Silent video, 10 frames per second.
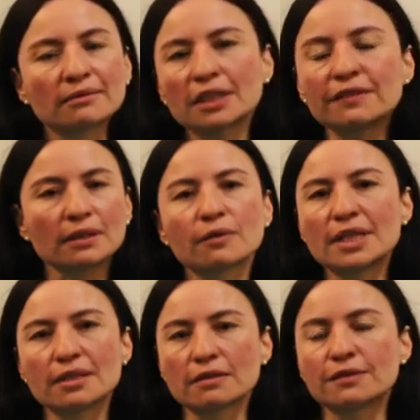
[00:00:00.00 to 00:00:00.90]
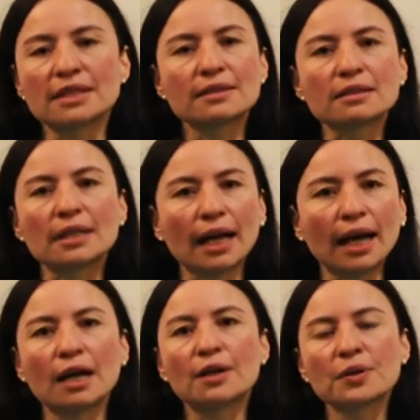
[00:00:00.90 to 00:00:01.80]
different questions, for instance,
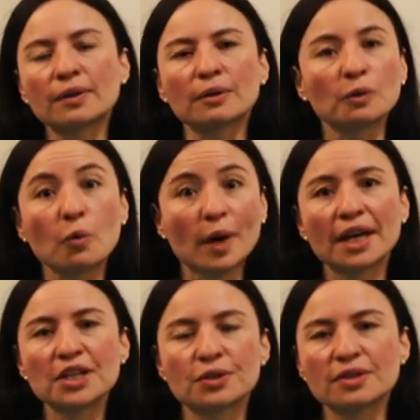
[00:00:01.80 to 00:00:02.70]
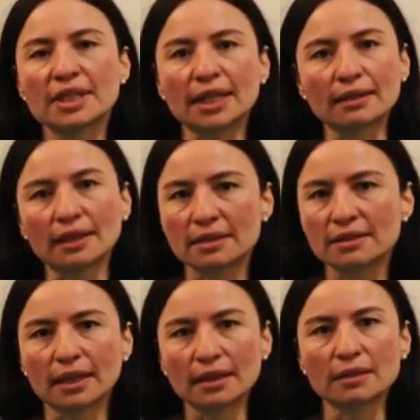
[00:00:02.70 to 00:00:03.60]
how or why your skin gets
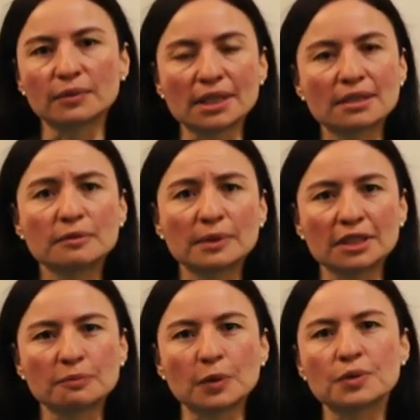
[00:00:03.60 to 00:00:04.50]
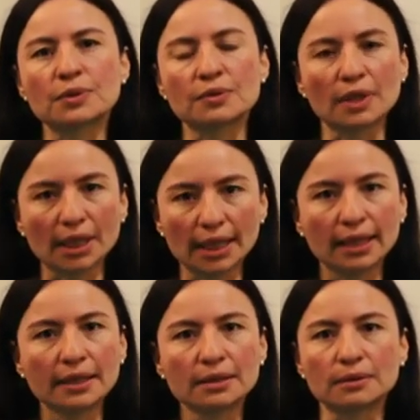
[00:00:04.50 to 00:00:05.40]
darker when it's exposed to
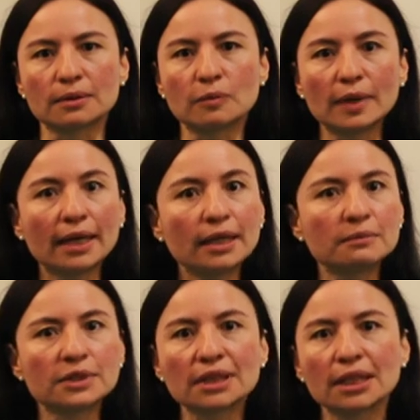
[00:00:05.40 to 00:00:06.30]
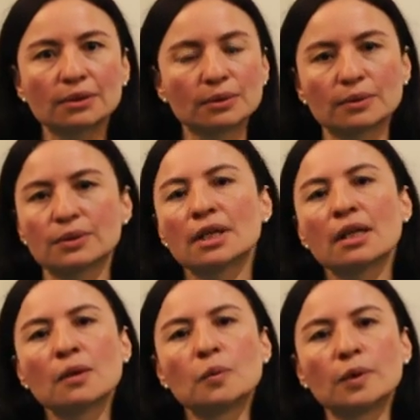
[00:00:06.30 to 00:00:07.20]
sunlight, or why a mosquito could
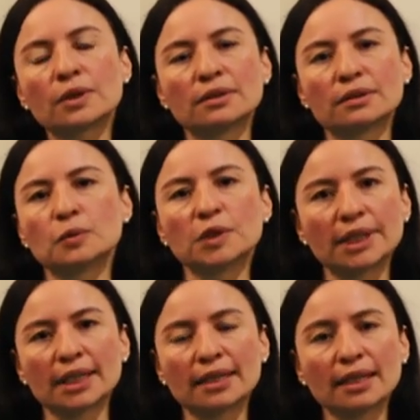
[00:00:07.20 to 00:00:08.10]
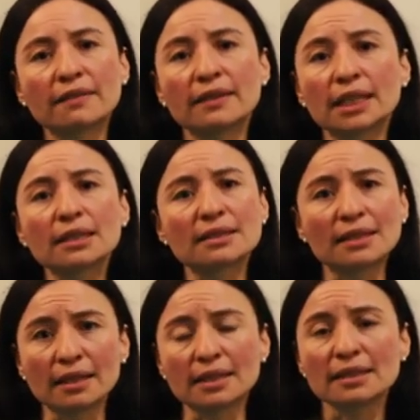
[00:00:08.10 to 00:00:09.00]
walk on water. And I think
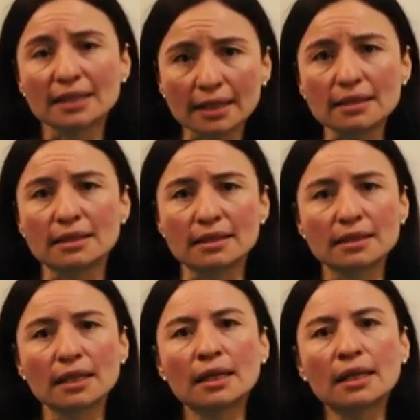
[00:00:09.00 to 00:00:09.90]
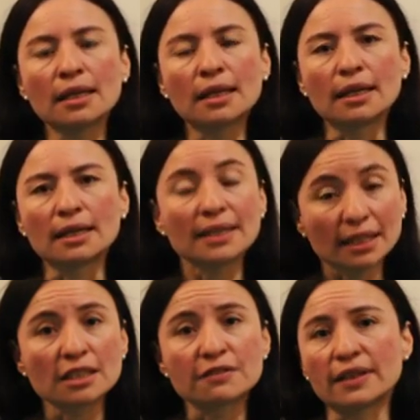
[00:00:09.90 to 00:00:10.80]
studying sciences
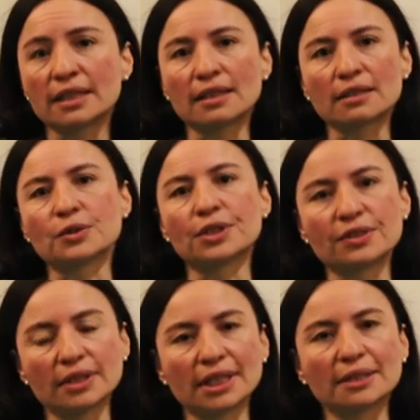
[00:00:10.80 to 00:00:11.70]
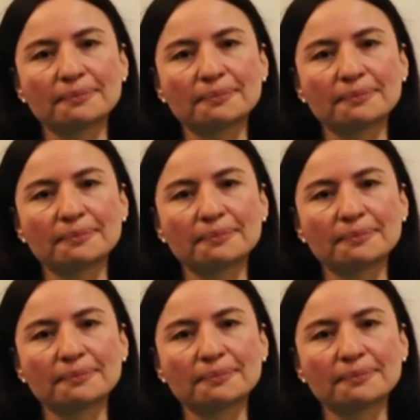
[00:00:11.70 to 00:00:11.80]
satisfied that curiosity.